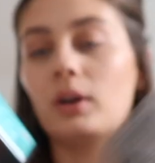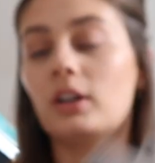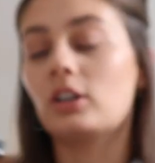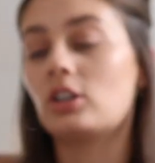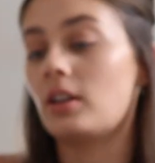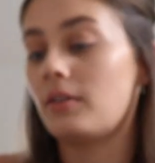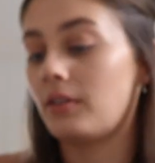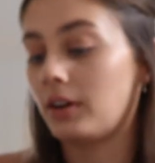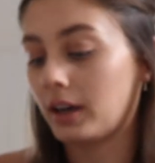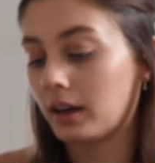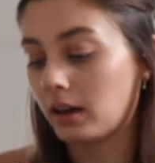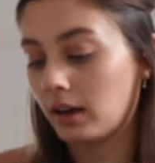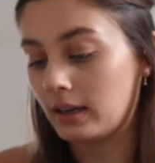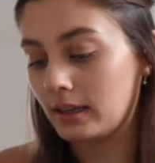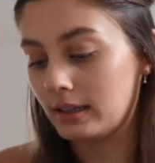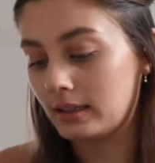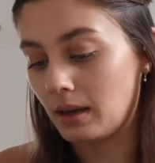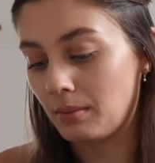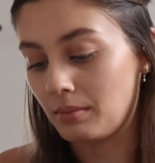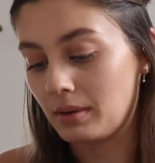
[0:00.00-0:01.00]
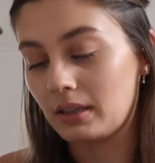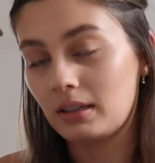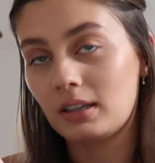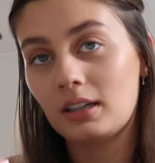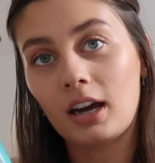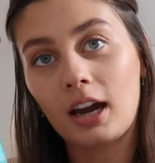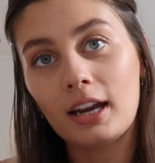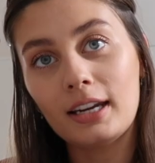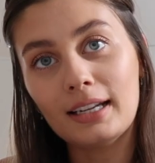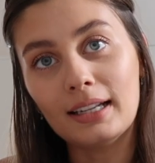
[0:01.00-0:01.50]
Which they very kindly sent me. It's a
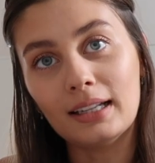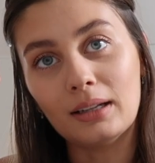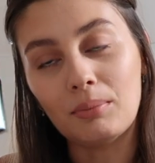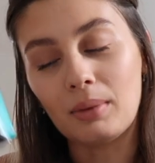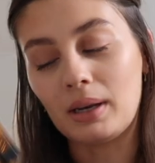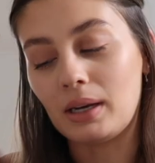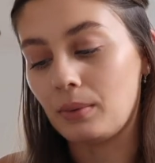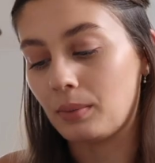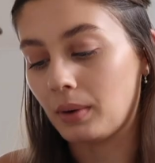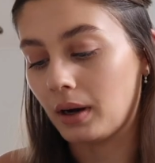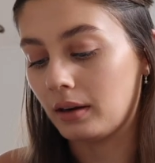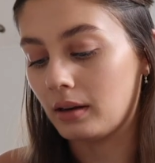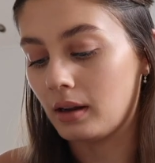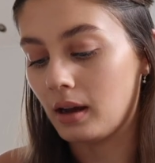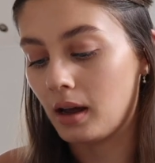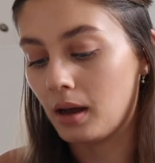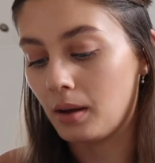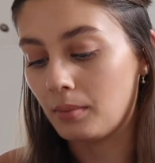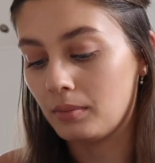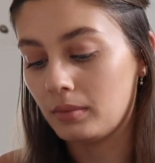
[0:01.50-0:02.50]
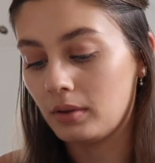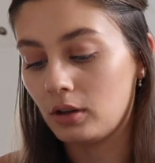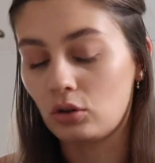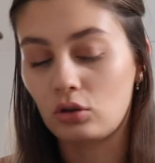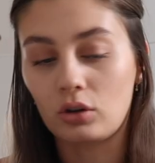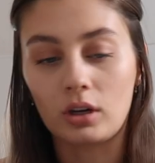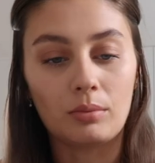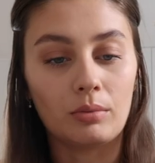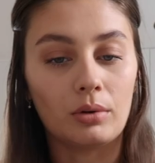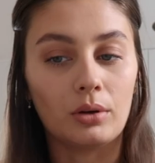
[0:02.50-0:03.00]
tiny little mini one, the
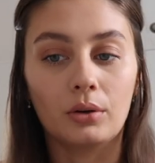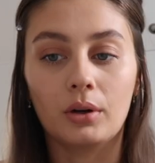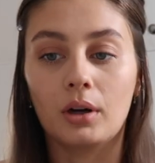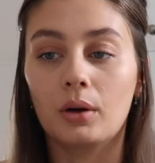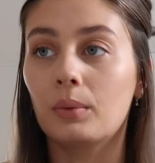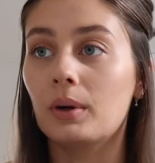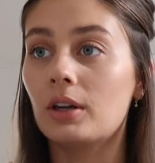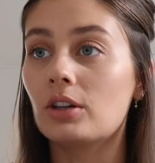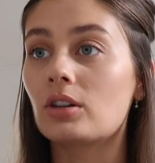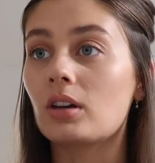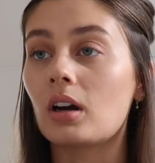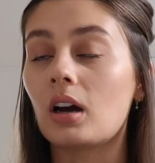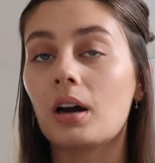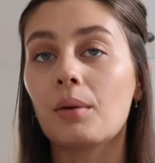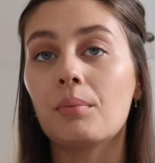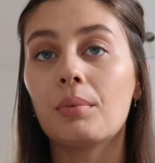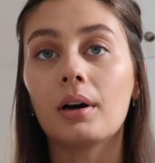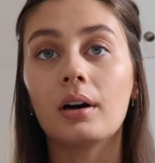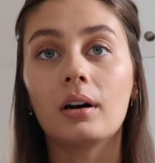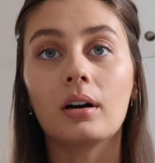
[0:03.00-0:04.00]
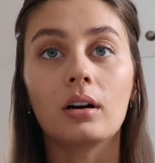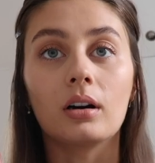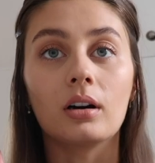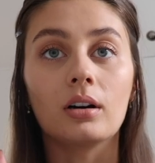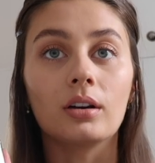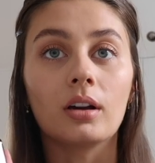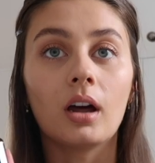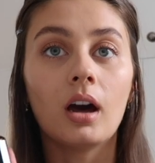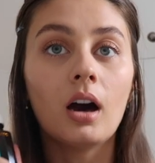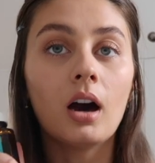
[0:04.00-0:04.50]
treatment oil, which I put
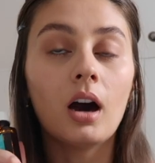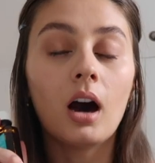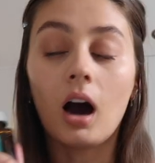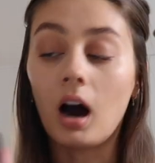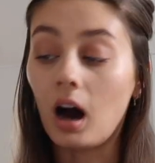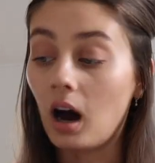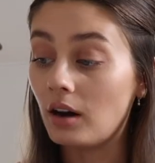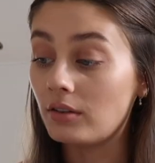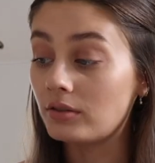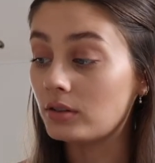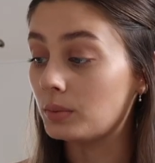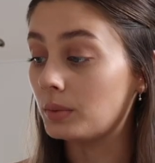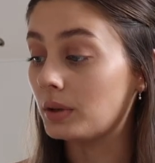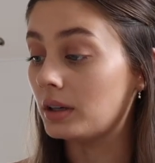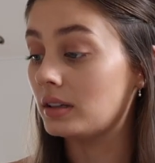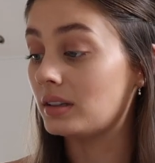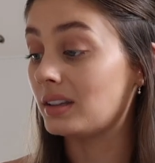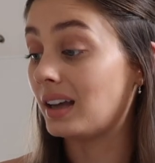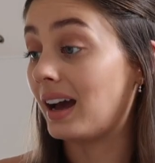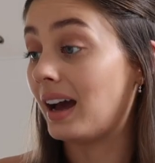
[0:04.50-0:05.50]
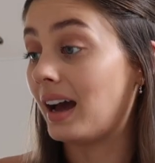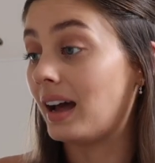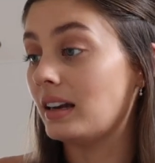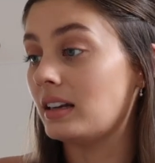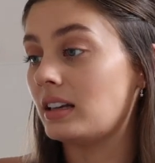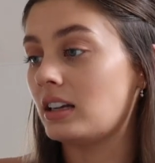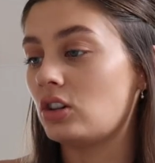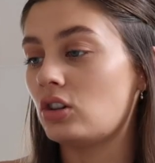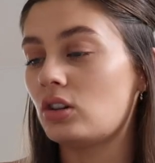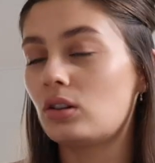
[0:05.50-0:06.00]
on afterwards,
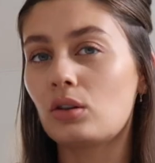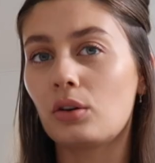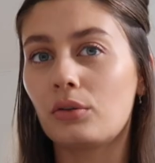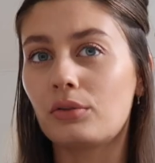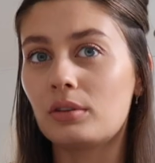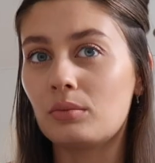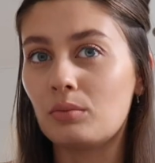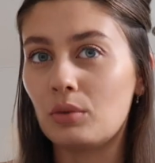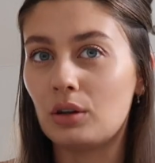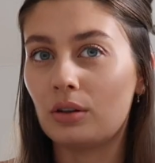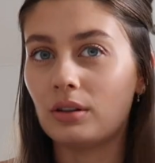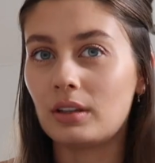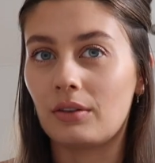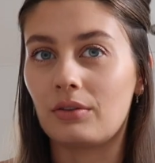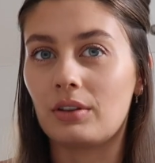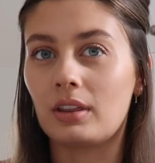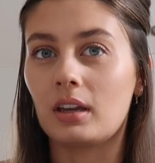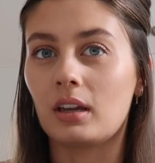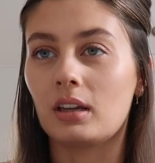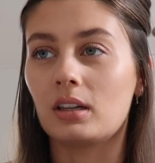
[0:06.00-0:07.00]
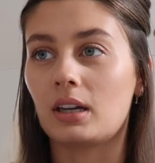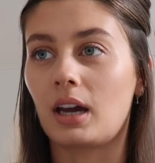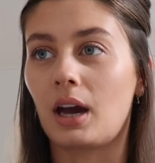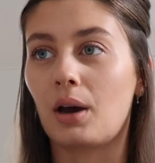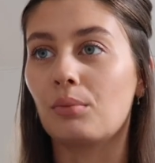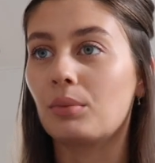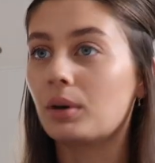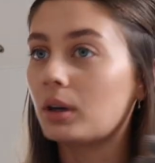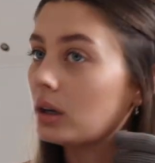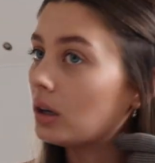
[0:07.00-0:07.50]
and it just sort of smooths everything
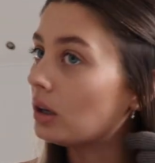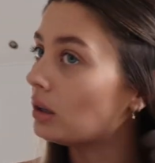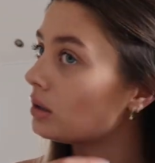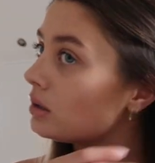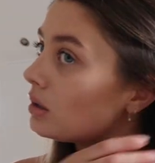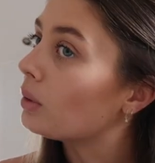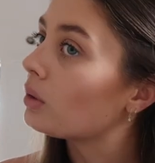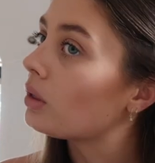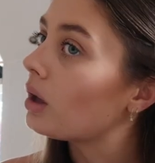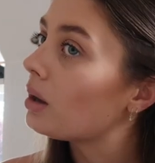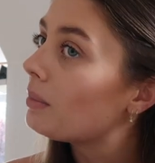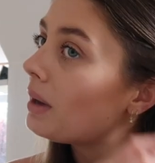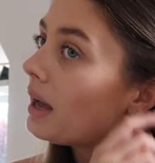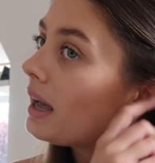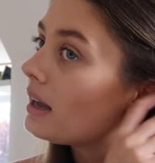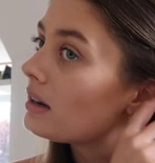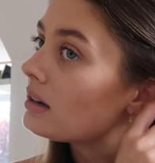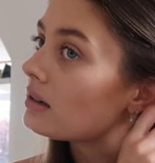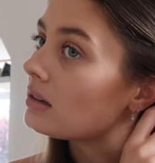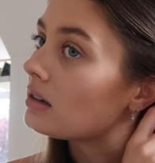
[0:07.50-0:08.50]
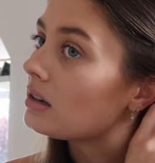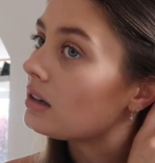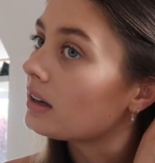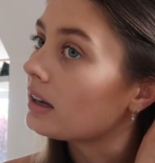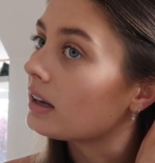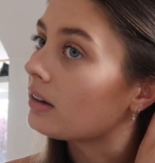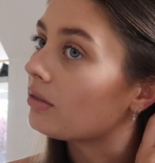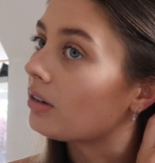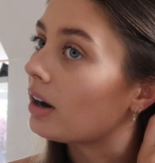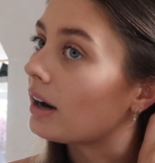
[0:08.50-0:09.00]
down, because although my hair doesn't
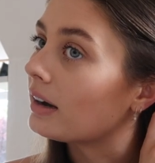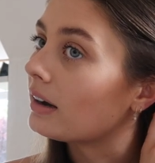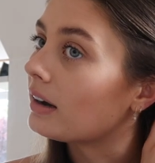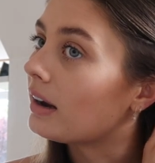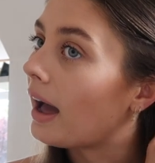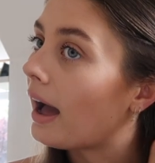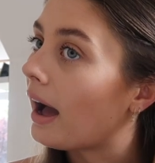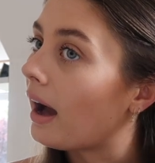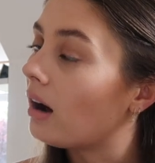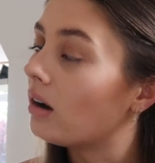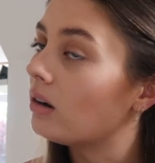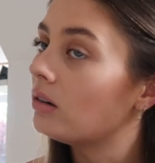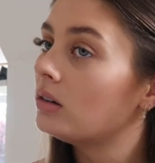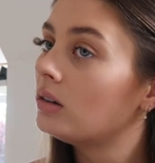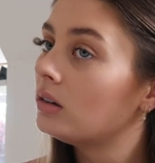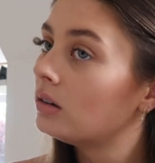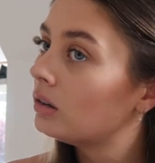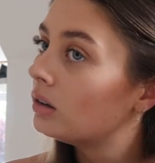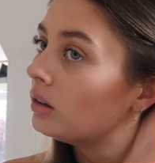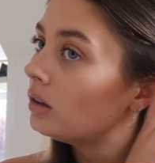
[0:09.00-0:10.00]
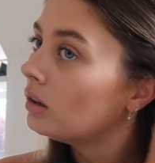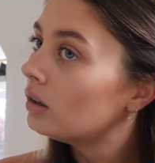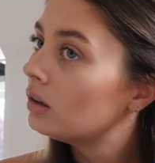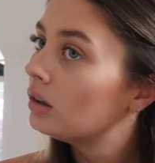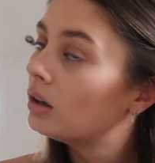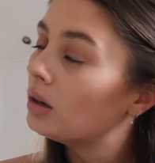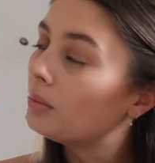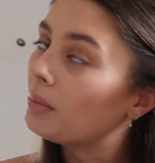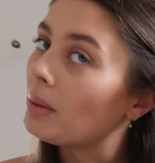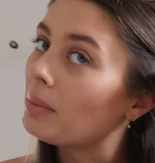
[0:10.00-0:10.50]
look it right now,
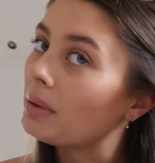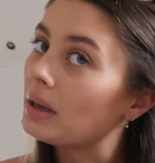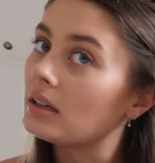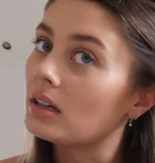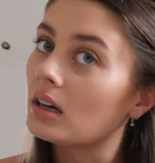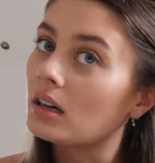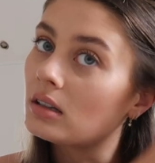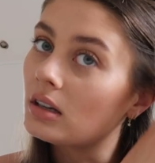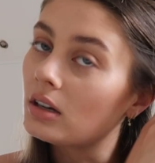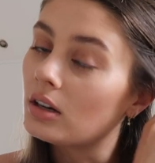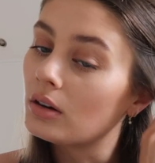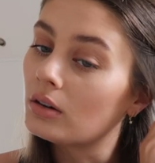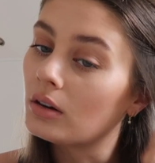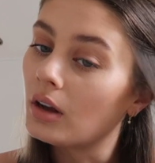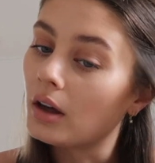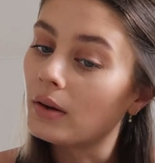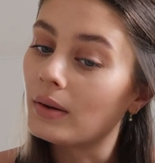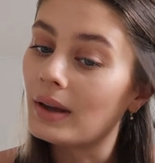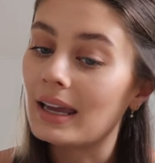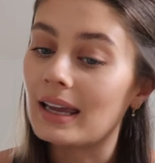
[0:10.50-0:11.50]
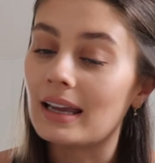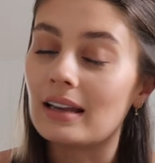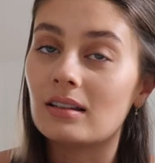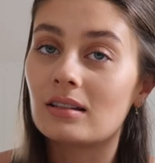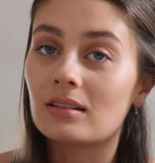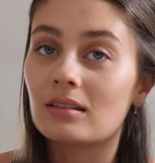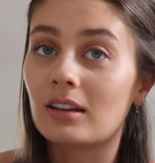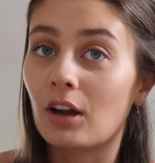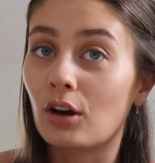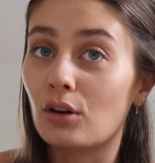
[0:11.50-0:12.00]
maybe it does, I don't know,
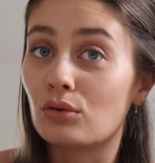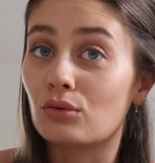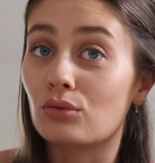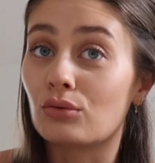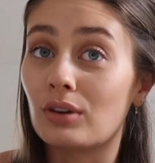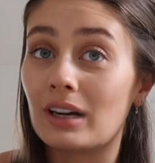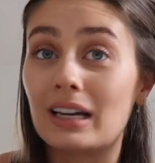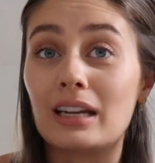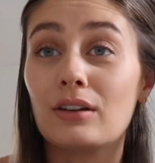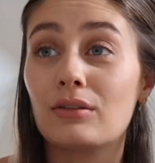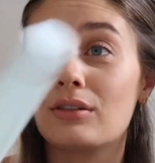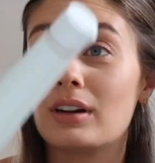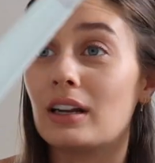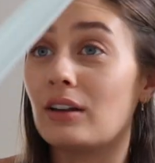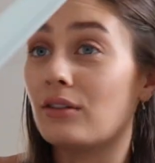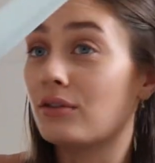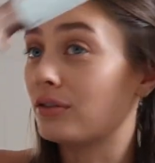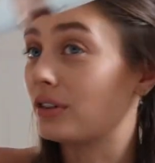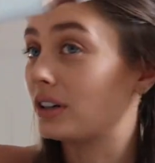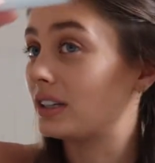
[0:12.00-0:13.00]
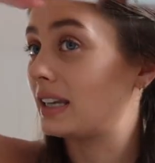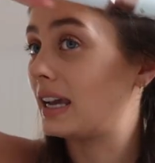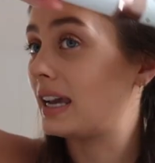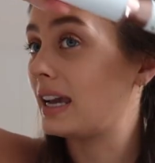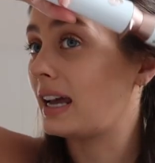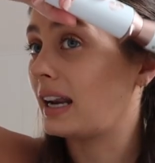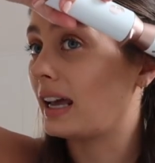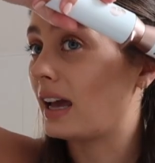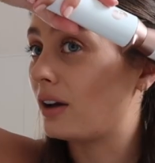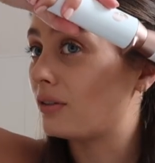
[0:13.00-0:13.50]
it goes really, really
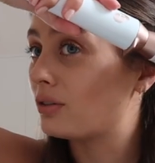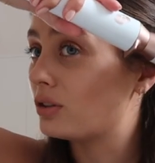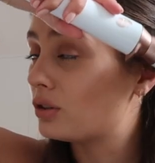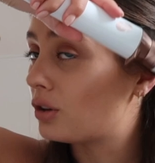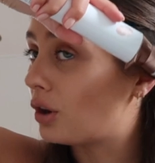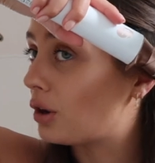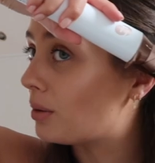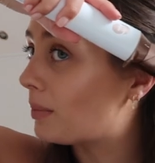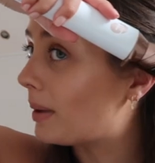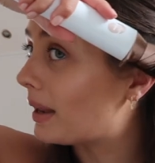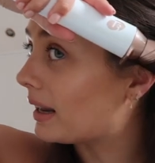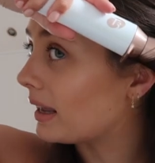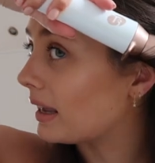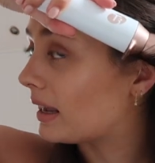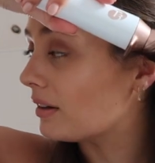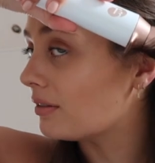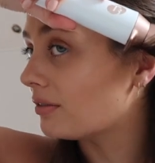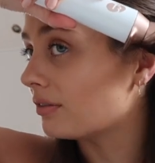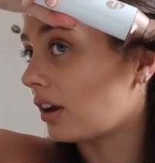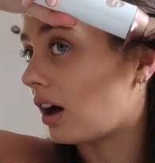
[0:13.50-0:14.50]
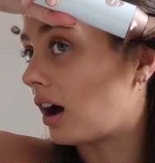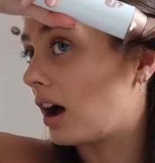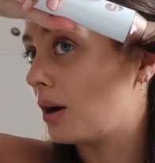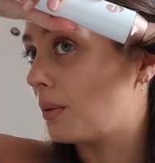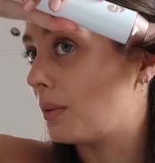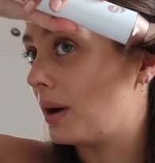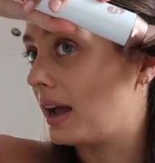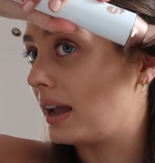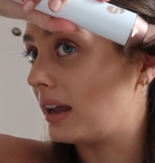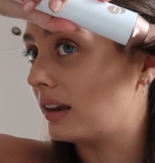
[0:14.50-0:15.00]
frizzy and I have so many
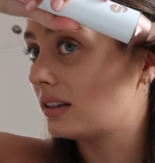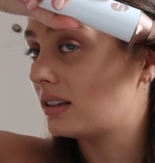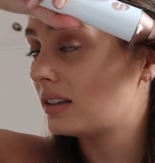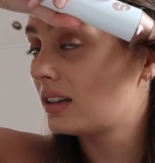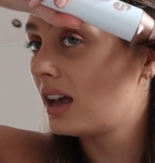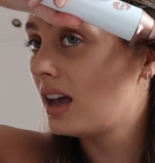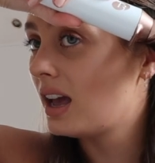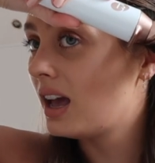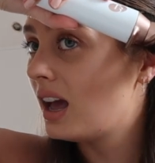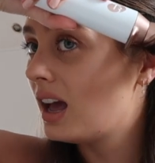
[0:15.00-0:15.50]
flyaways,